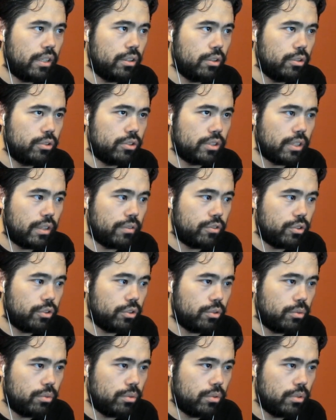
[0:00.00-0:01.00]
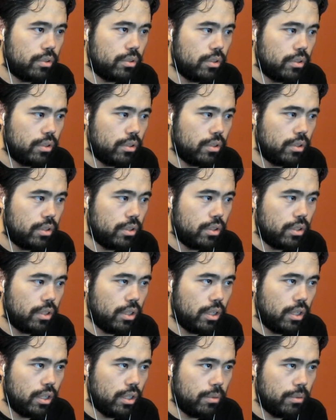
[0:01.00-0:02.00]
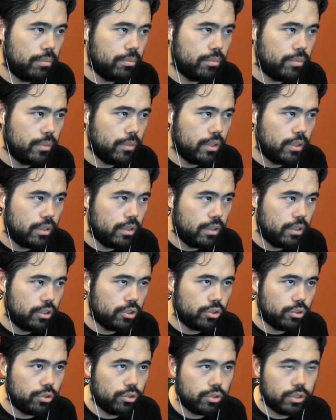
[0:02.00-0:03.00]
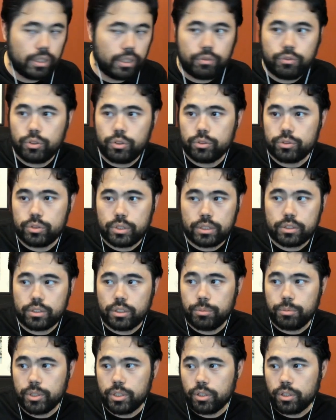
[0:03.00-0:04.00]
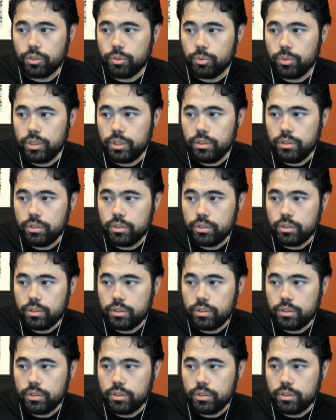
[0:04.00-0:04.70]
He loses f2. Um, he just loses f2. So that's going to be another win.